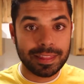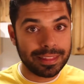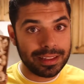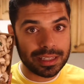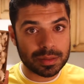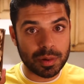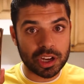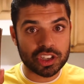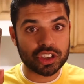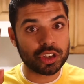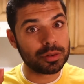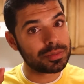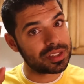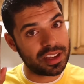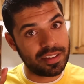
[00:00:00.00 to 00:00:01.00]
These
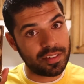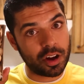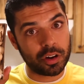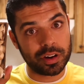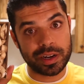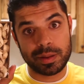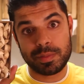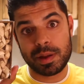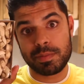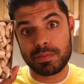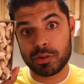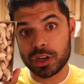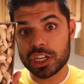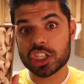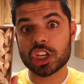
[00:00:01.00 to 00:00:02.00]
mushrooms have already been
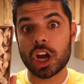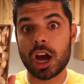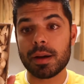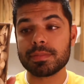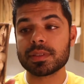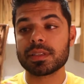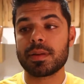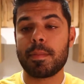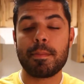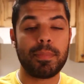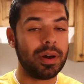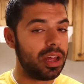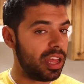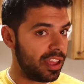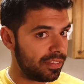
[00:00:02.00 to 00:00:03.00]
pre-chopped,
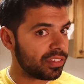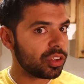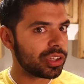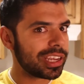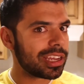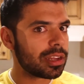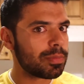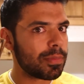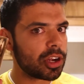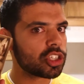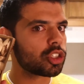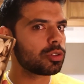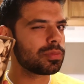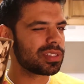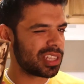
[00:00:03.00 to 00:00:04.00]
but if you get
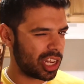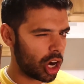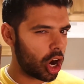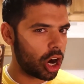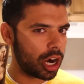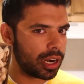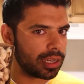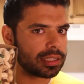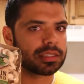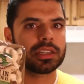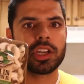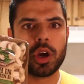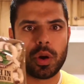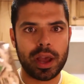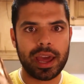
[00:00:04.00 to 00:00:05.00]
mushrooms that aren't,
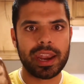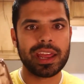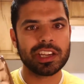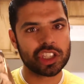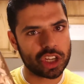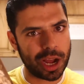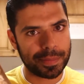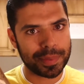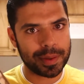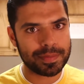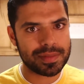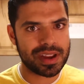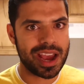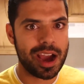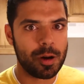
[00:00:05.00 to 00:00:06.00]
go ahead and chop them
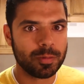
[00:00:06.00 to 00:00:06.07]
now.